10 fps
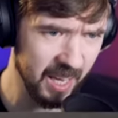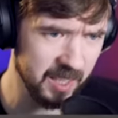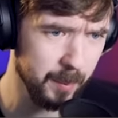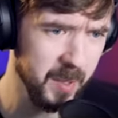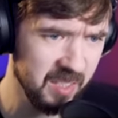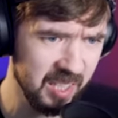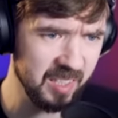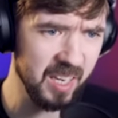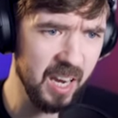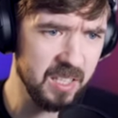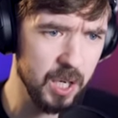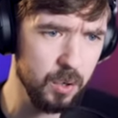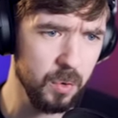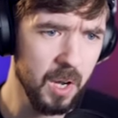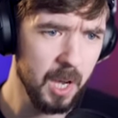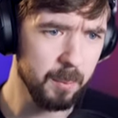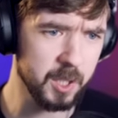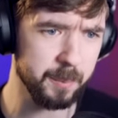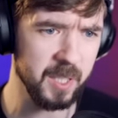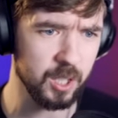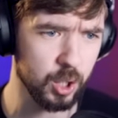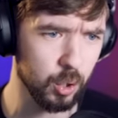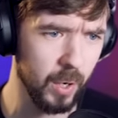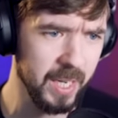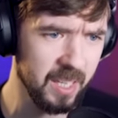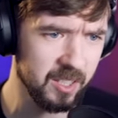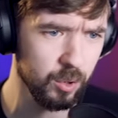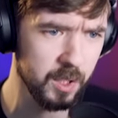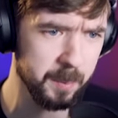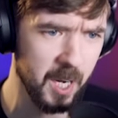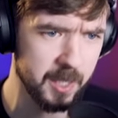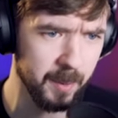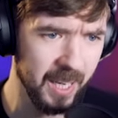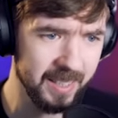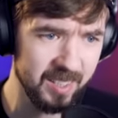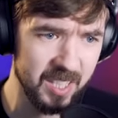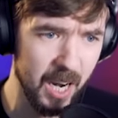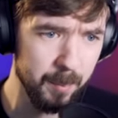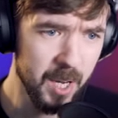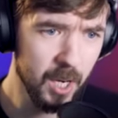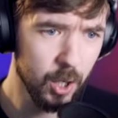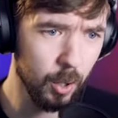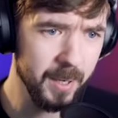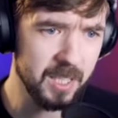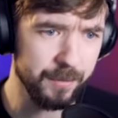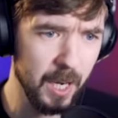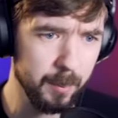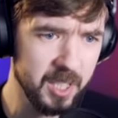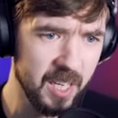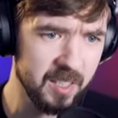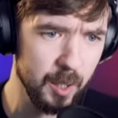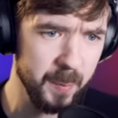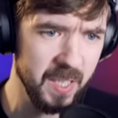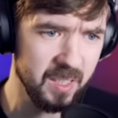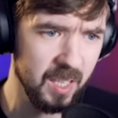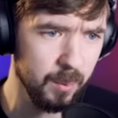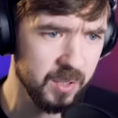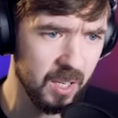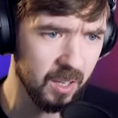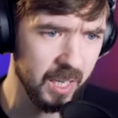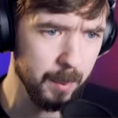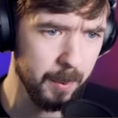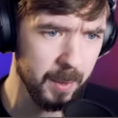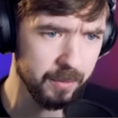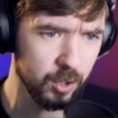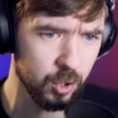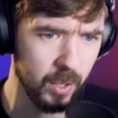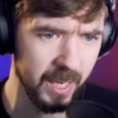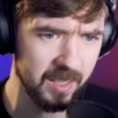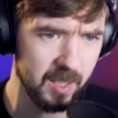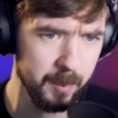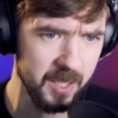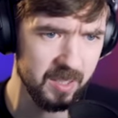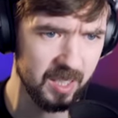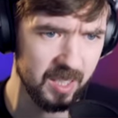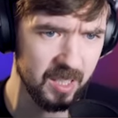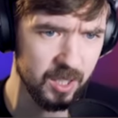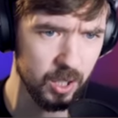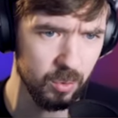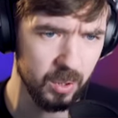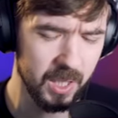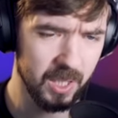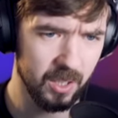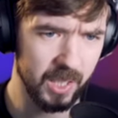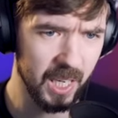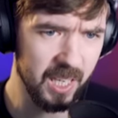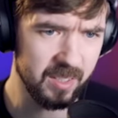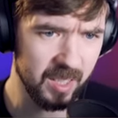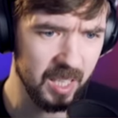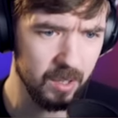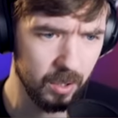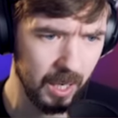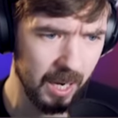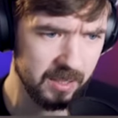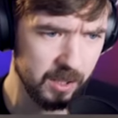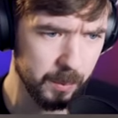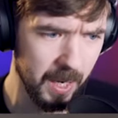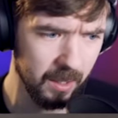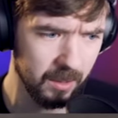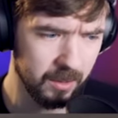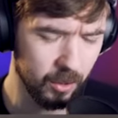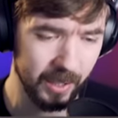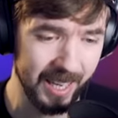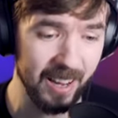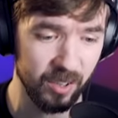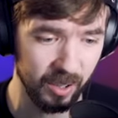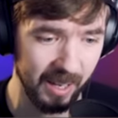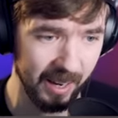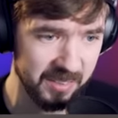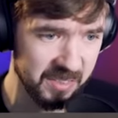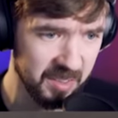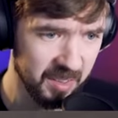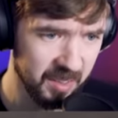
SCP-682 must be destroyed as soon as possible. At this time, no means available to SCP teams are capable of destroying SCP-682. Okay, he's a Keter class as well, or a Keter class.